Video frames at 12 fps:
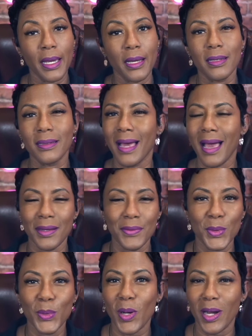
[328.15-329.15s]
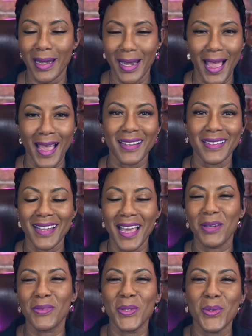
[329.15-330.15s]
A lot of you are not. A lot of
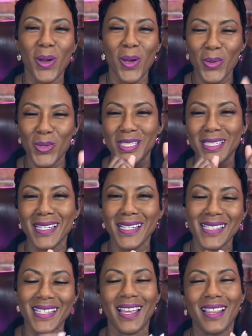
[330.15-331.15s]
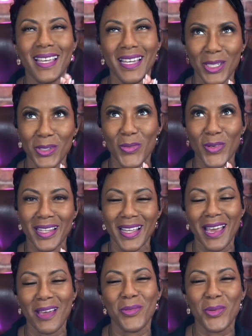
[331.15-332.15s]
you are OGs, and I thank you for
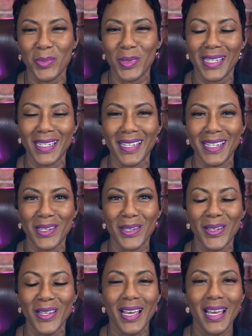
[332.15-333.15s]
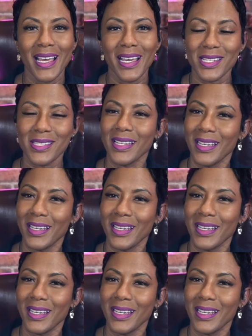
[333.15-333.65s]
that, for being here because,